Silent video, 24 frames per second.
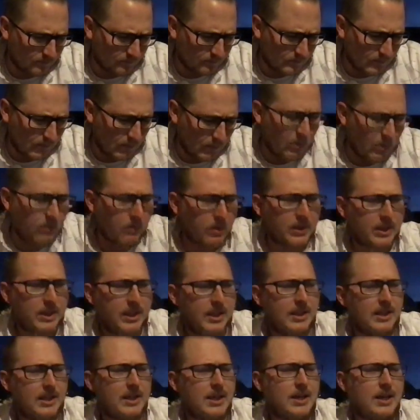I wonder what
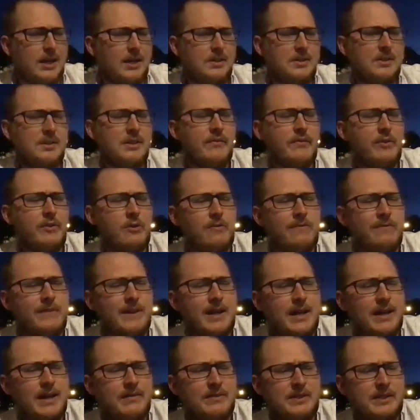the
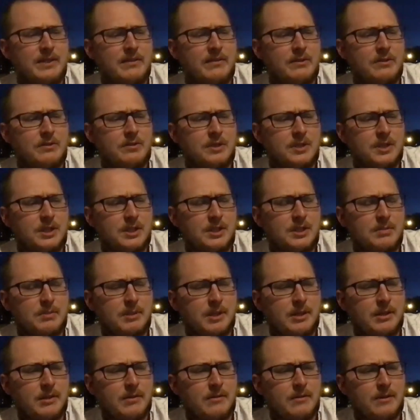705, 706
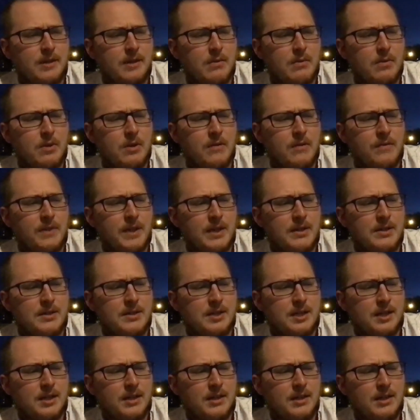mean. I wonder if that's
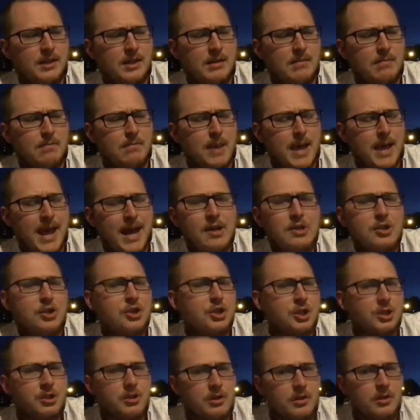like the
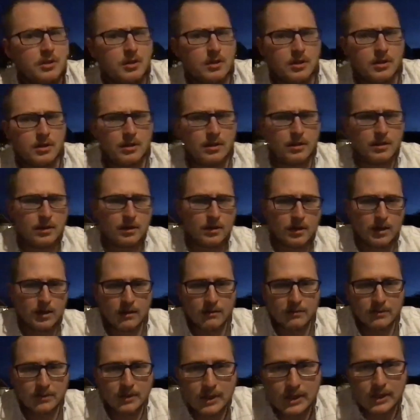batch
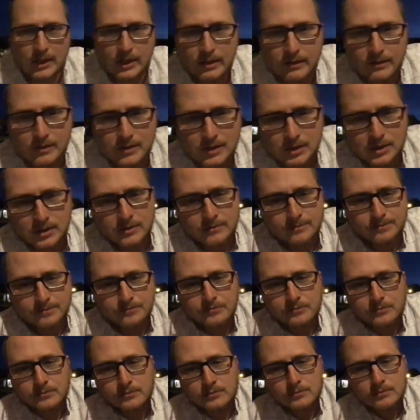of leaves
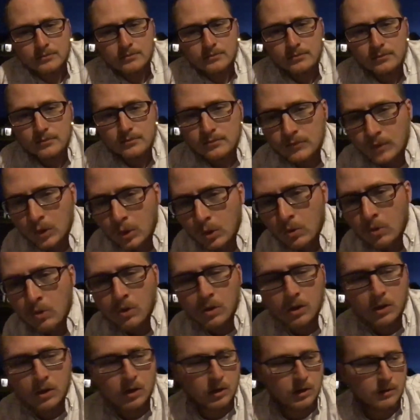
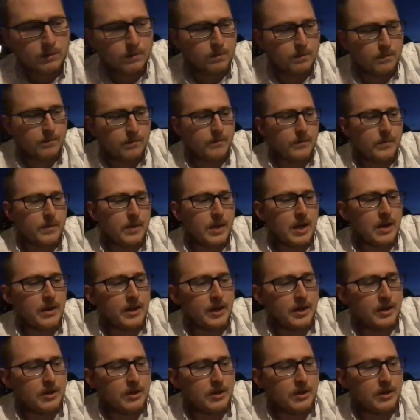or how they do that.